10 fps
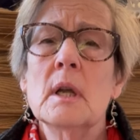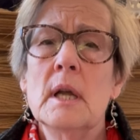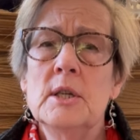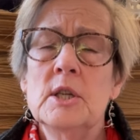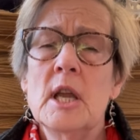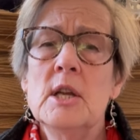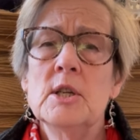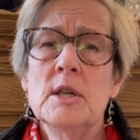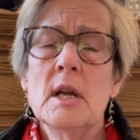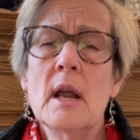
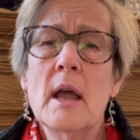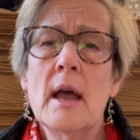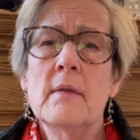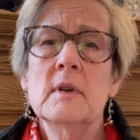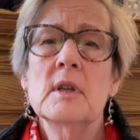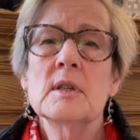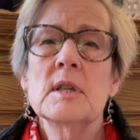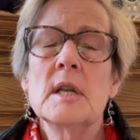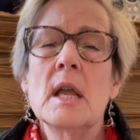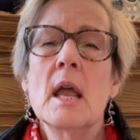education, advocacy,